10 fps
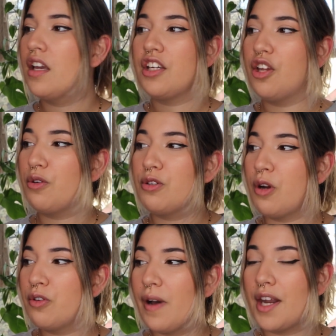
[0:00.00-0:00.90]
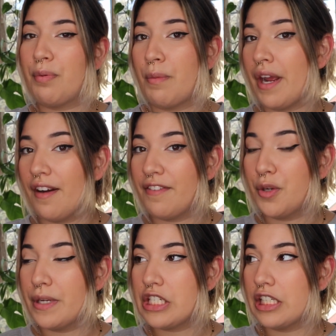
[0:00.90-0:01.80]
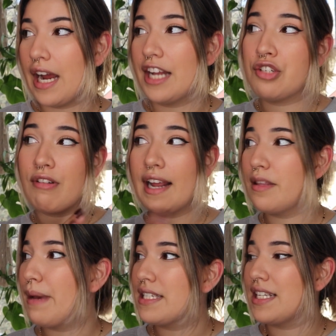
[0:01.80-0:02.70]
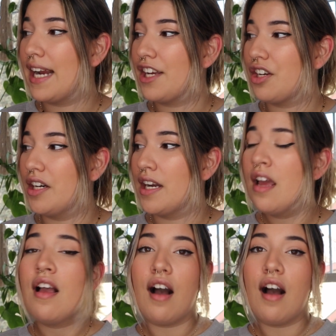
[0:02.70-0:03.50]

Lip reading: you know, you don't know how to prepare for the winter. I tried the best that I could.